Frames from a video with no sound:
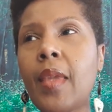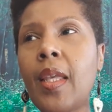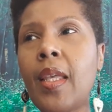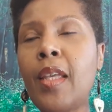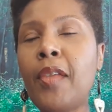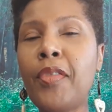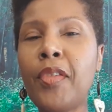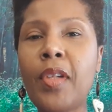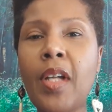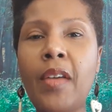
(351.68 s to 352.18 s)

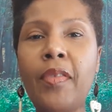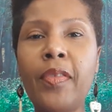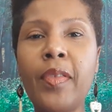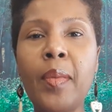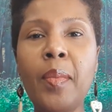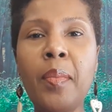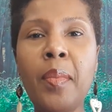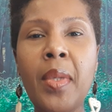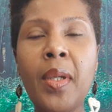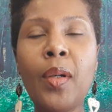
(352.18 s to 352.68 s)
If you're not
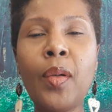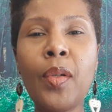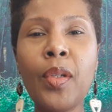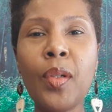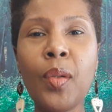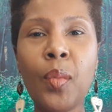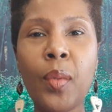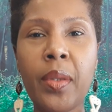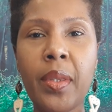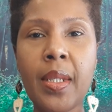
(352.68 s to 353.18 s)

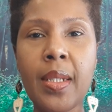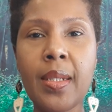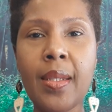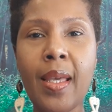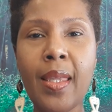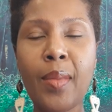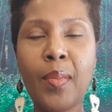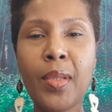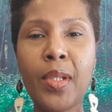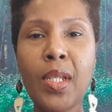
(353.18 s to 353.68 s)
familiar with the
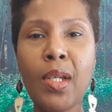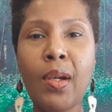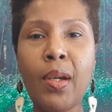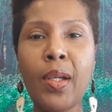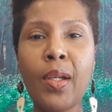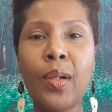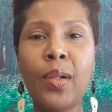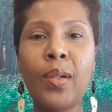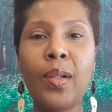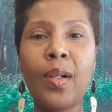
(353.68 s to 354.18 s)
Seth
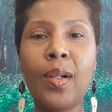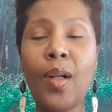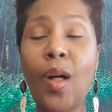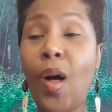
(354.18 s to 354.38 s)
material,